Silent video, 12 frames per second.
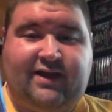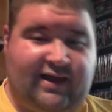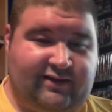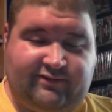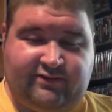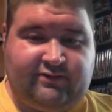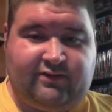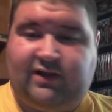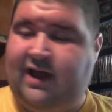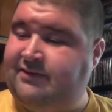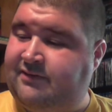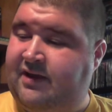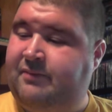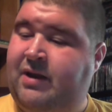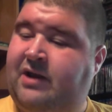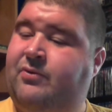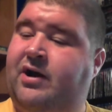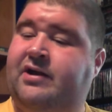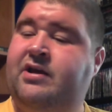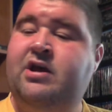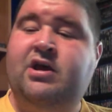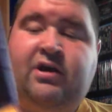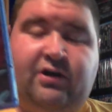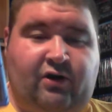as the last name. Anyway,
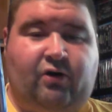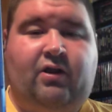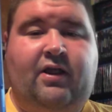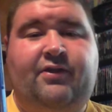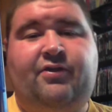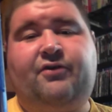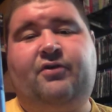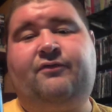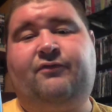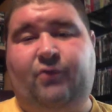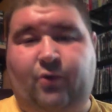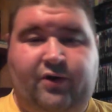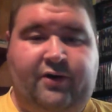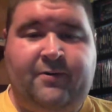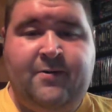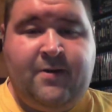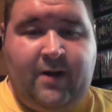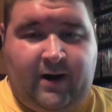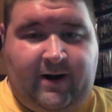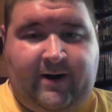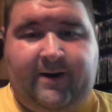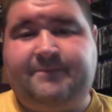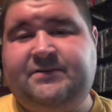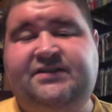Girl on the Third Floor.
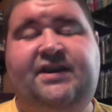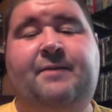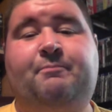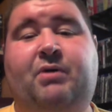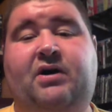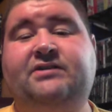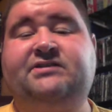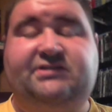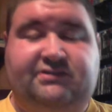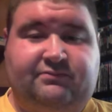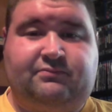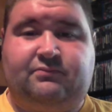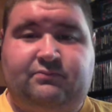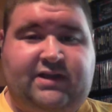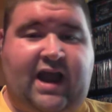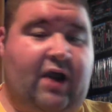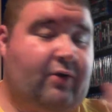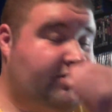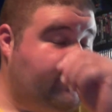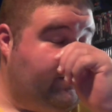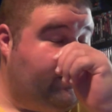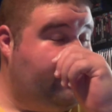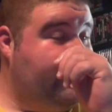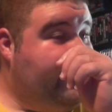Uh, C M Punk's
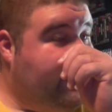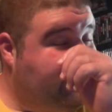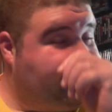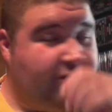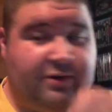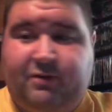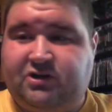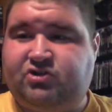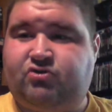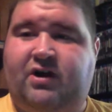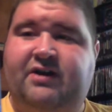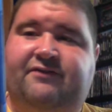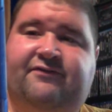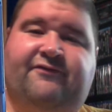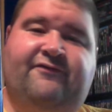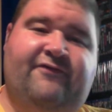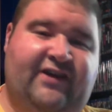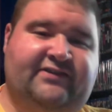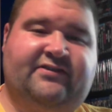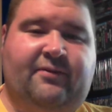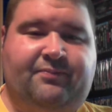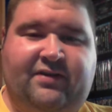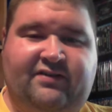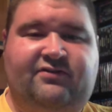character is pretty much trying to fix
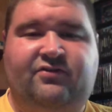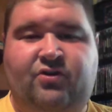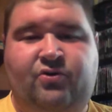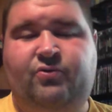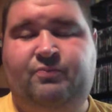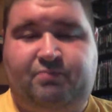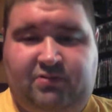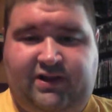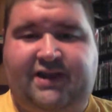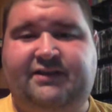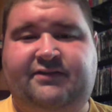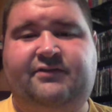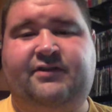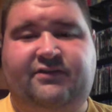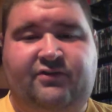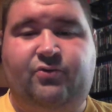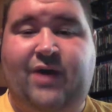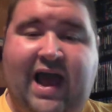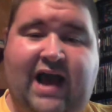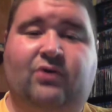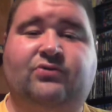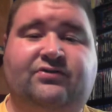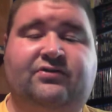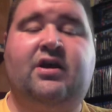up this new place, this new
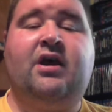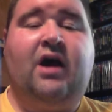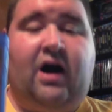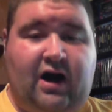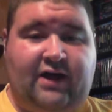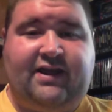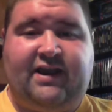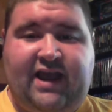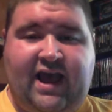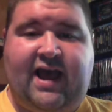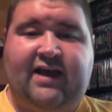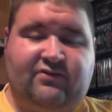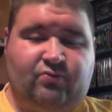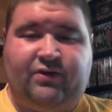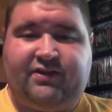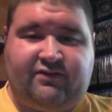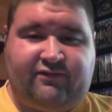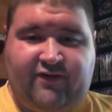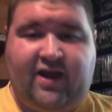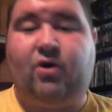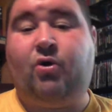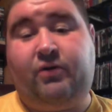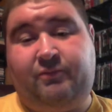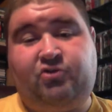house uh, that he has with his family,
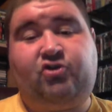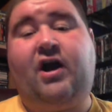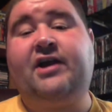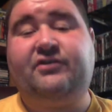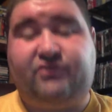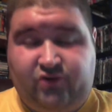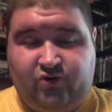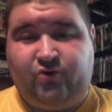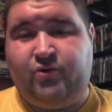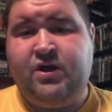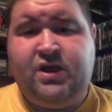or trying to,